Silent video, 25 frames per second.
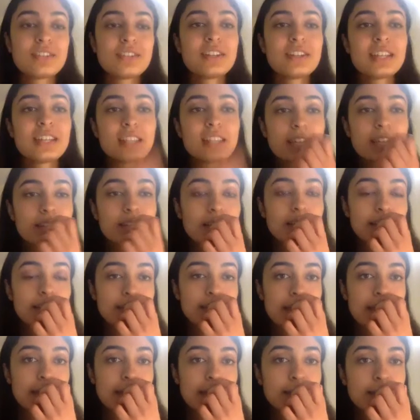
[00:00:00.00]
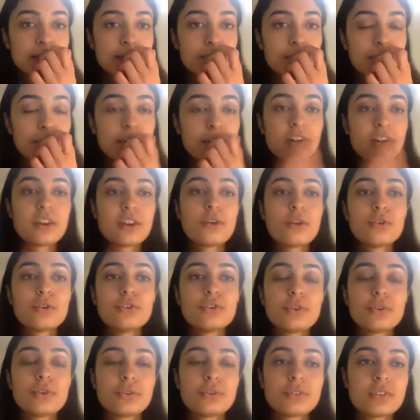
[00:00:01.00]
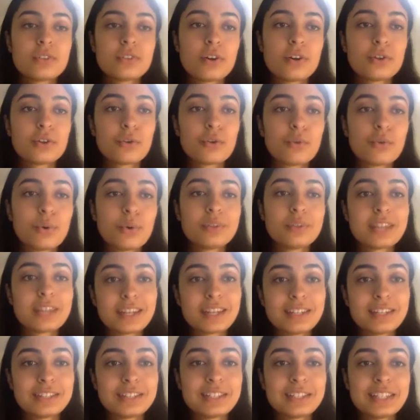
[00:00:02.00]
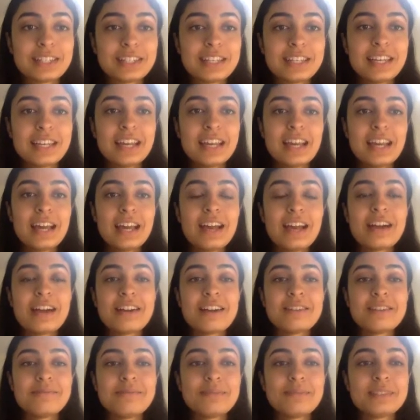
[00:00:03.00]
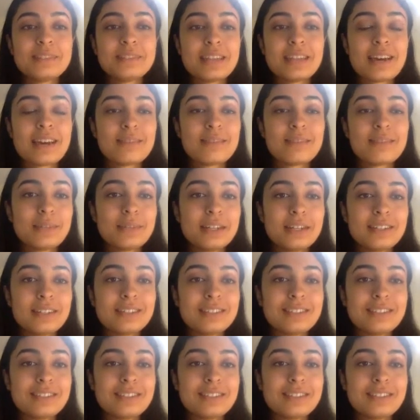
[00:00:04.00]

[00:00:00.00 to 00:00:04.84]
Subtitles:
there anything that you'd like to add, Sabrina? I know you don't start your role technically yet, but